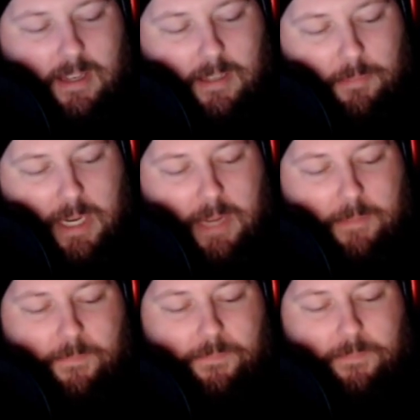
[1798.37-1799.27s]

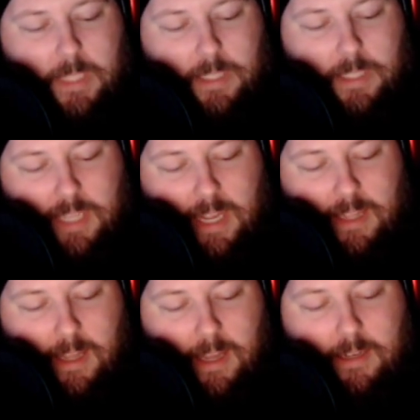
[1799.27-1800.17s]
But in
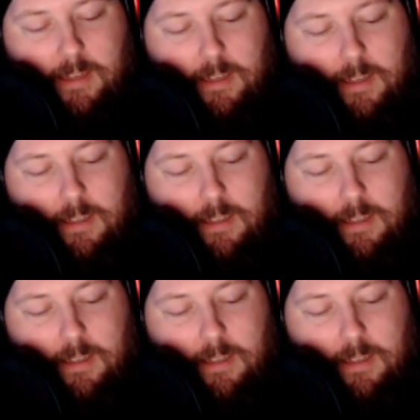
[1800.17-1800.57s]
saying that,